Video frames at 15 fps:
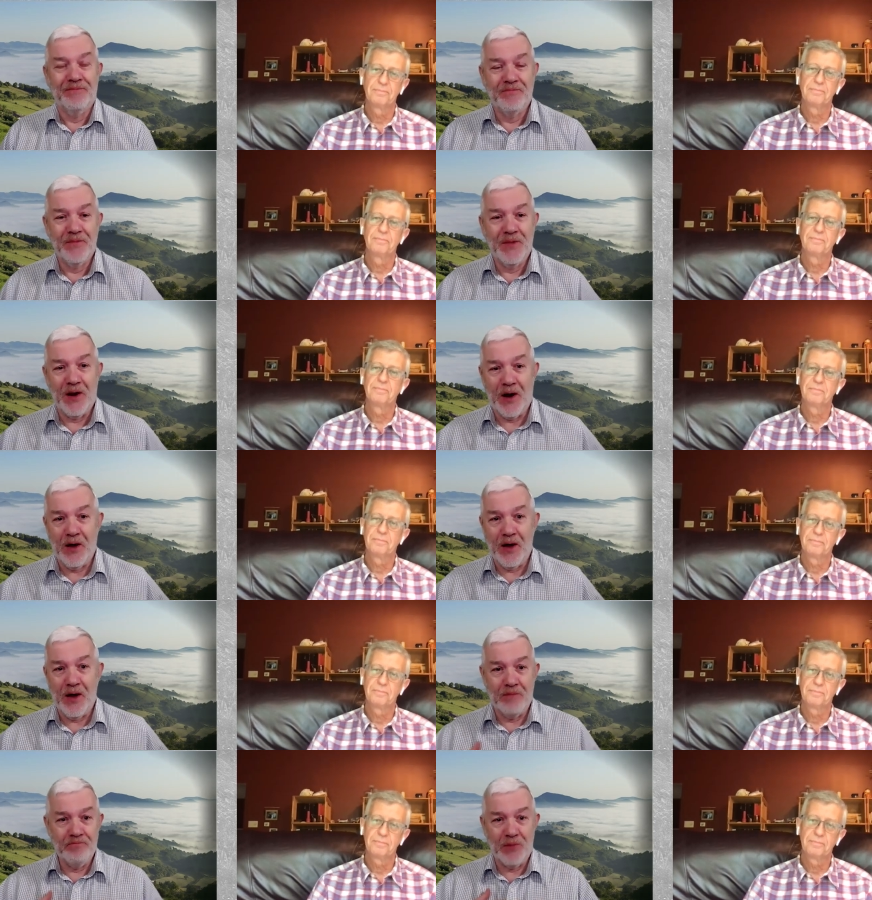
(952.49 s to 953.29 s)
Speaker 1: You
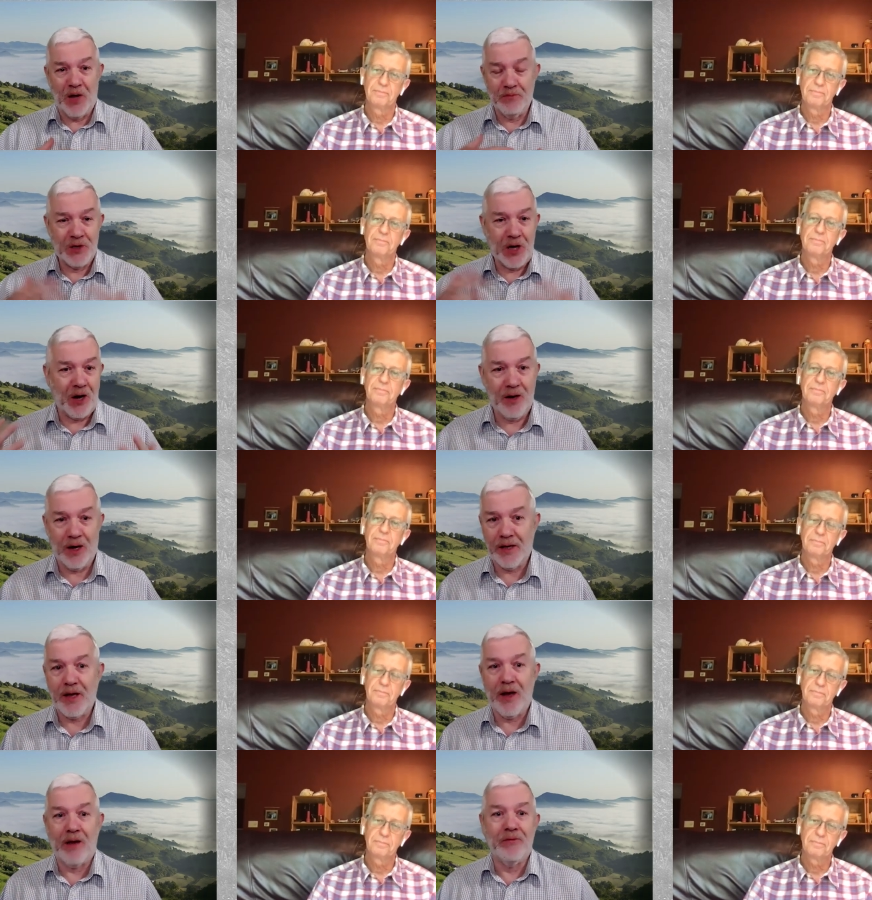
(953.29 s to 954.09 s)
know, I'm, I'm
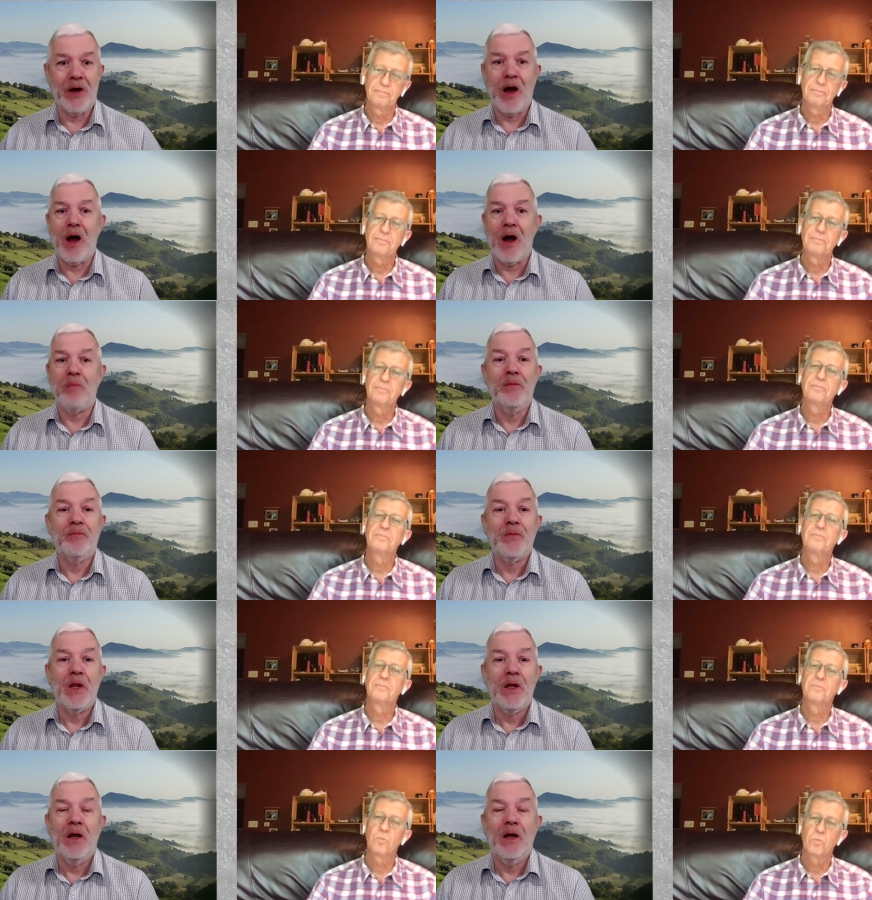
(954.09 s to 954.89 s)
totally covered up.
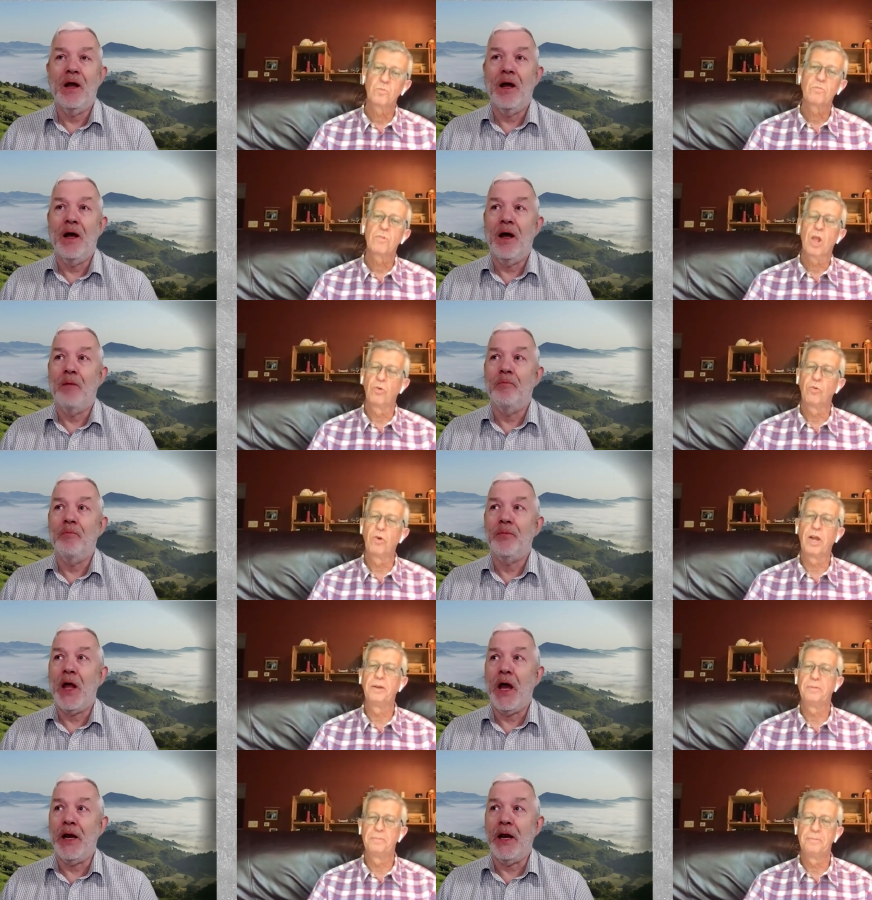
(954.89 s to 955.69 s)

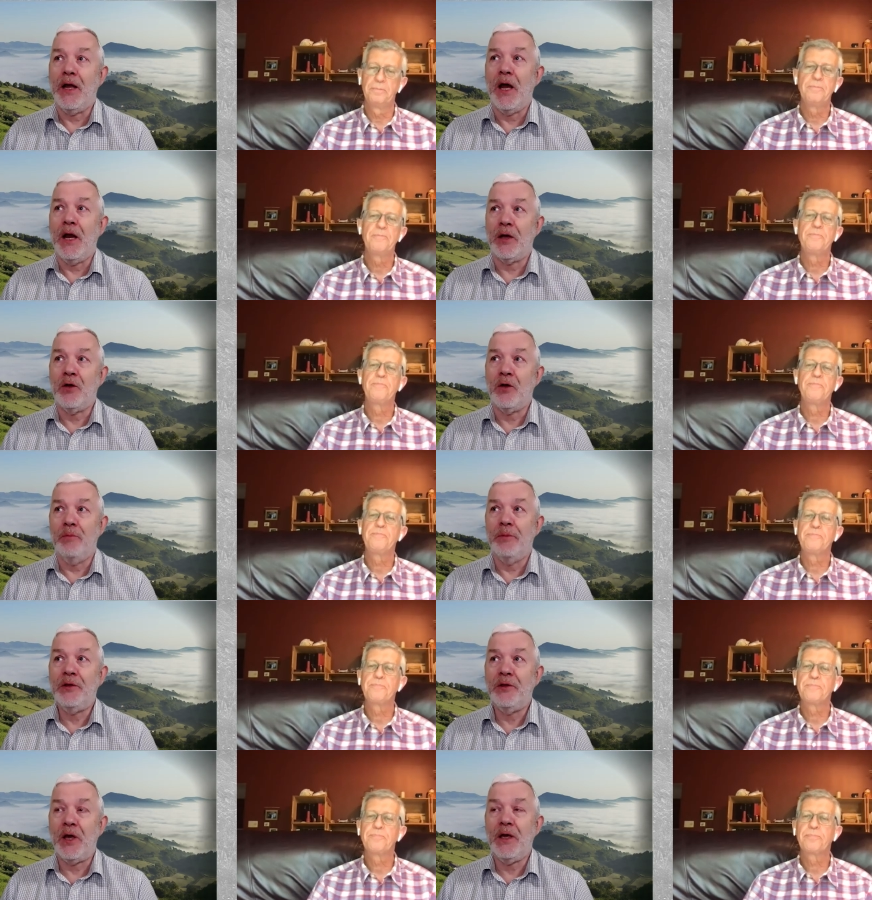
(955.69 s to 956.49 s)
Um, right. and, it, and it
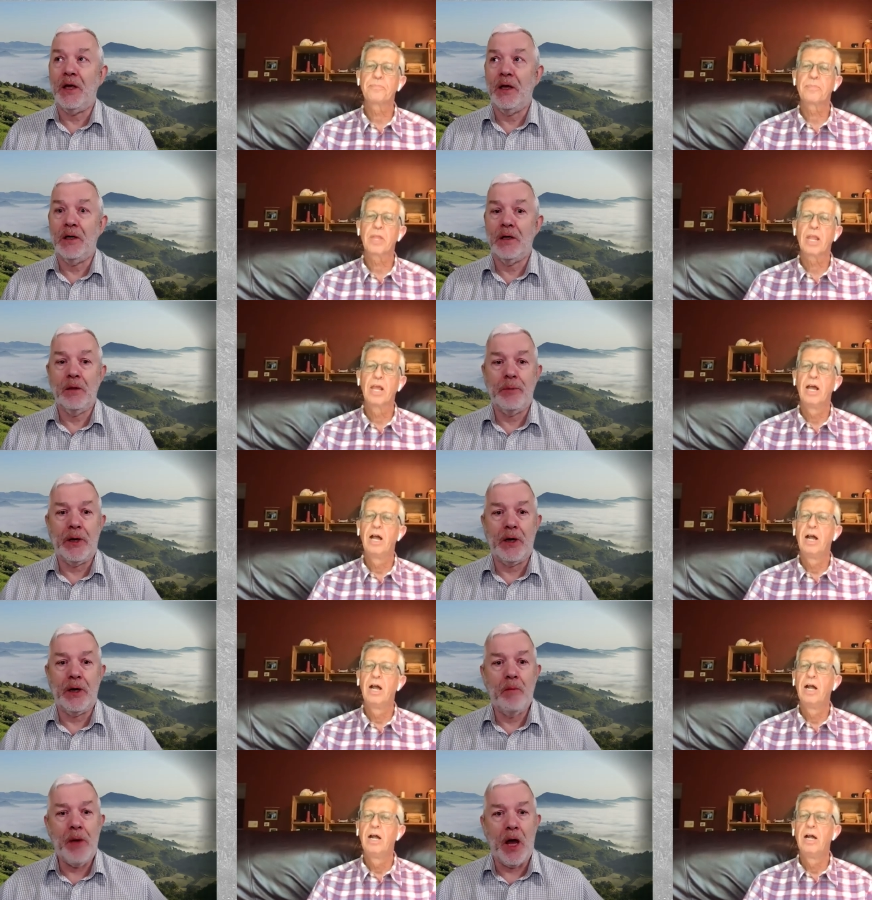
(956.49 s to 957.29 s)
got me thinking a little
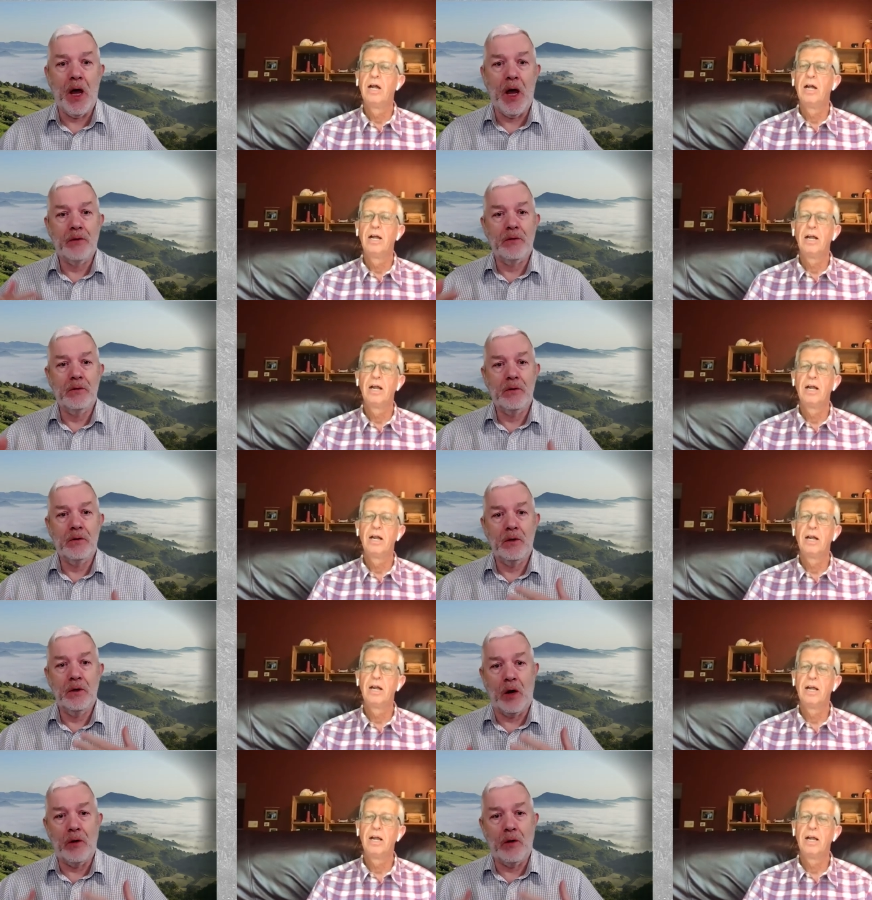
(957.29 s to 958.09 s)
bit about,
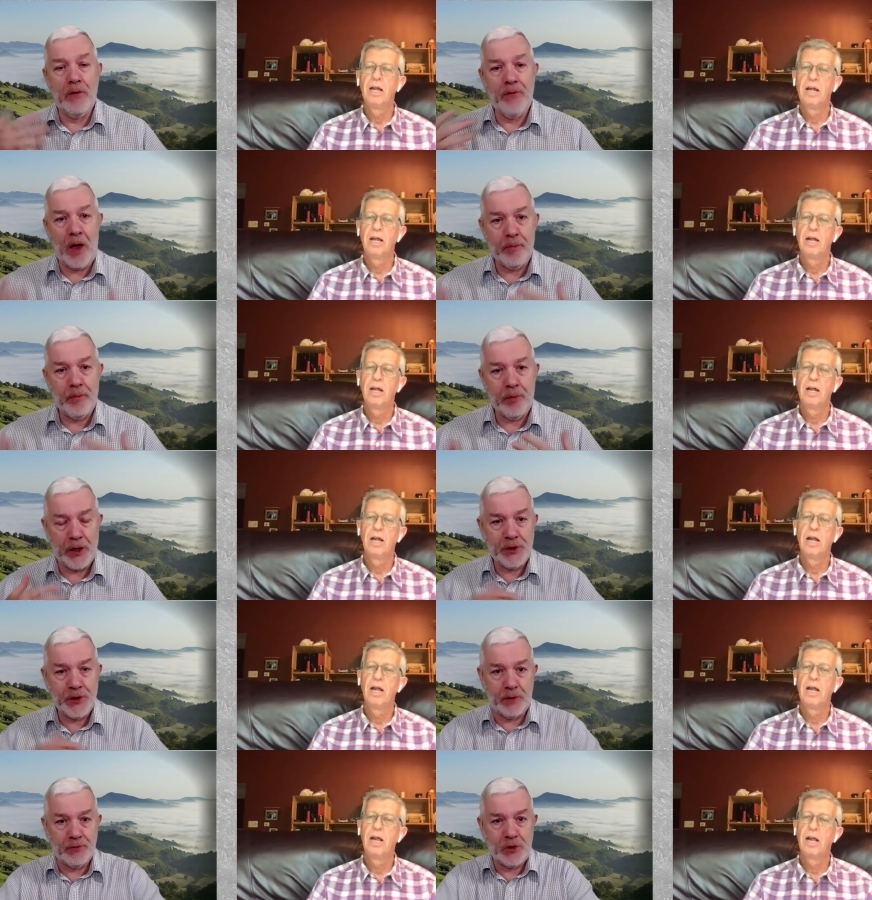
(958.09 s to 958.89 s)
you know,
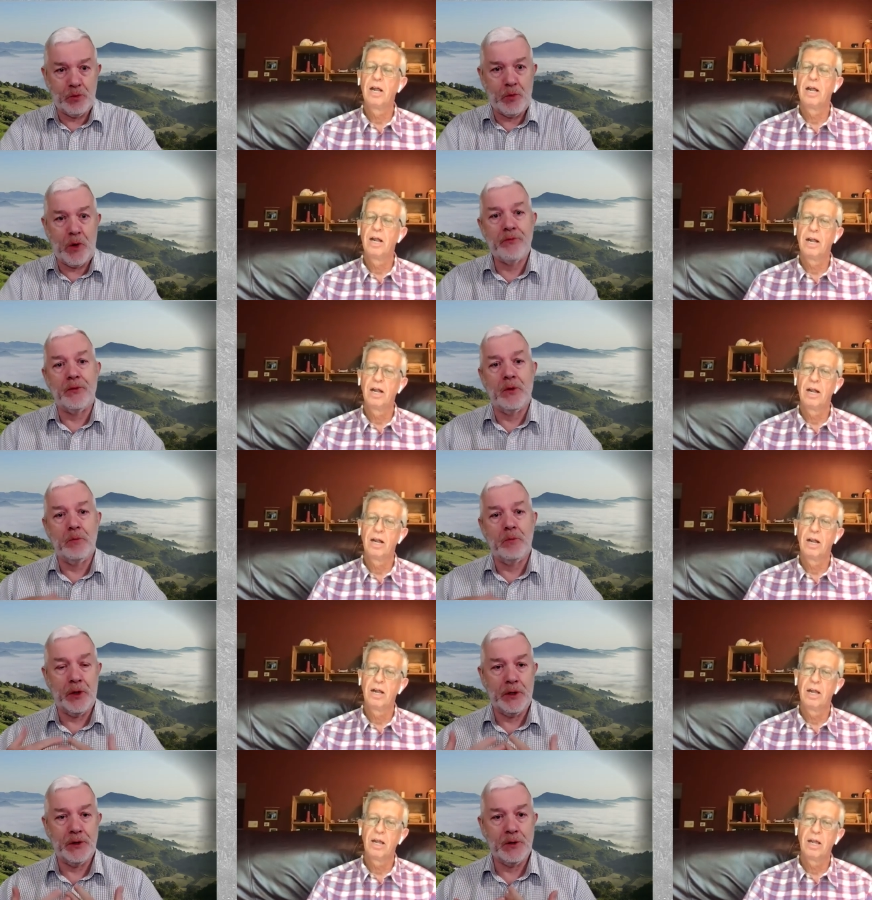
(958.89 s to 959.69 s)
evaporation of sweat from the
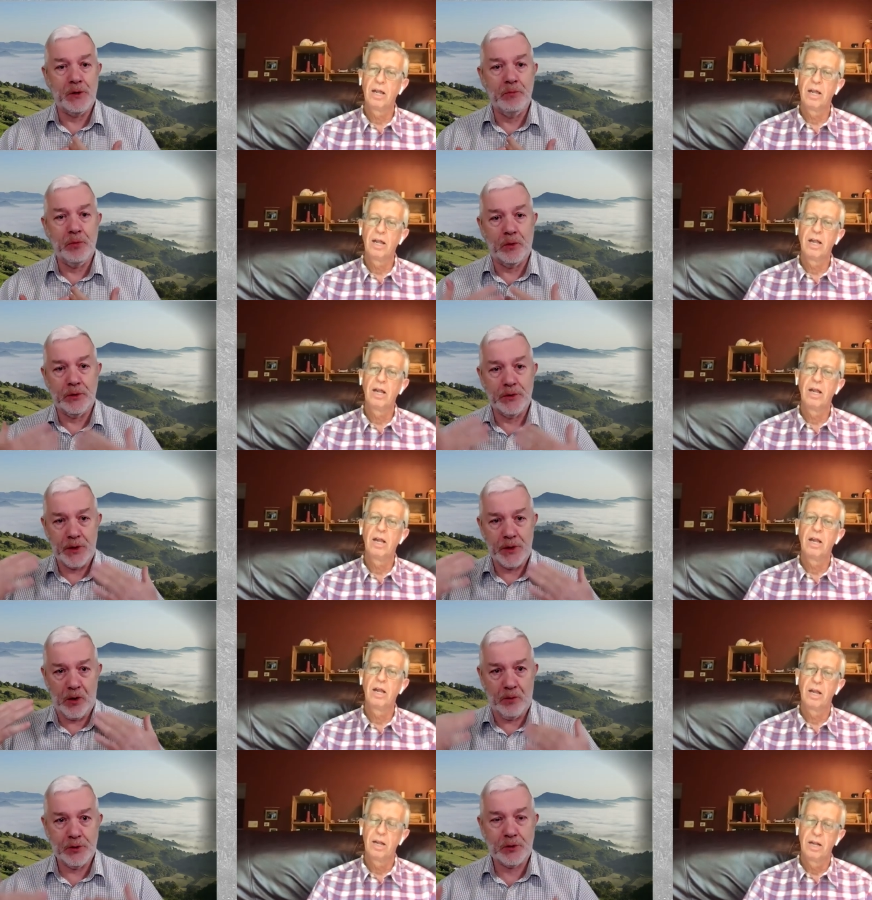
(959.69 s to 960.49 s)
body is important
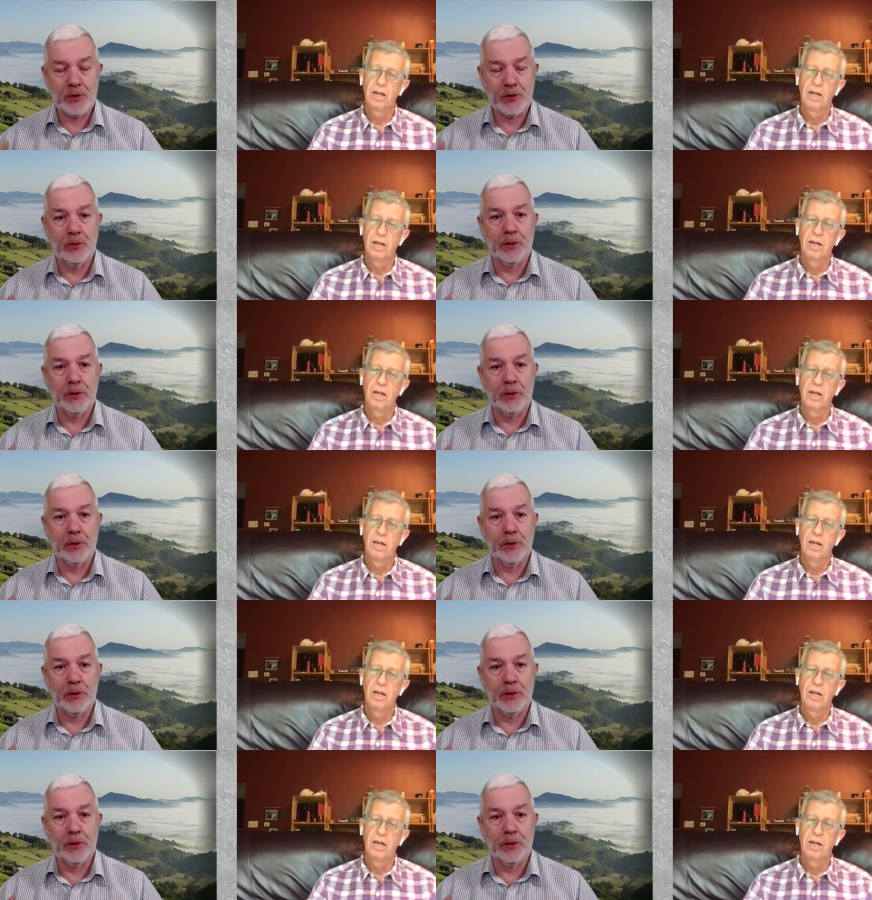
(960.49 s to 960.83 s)
to help us cool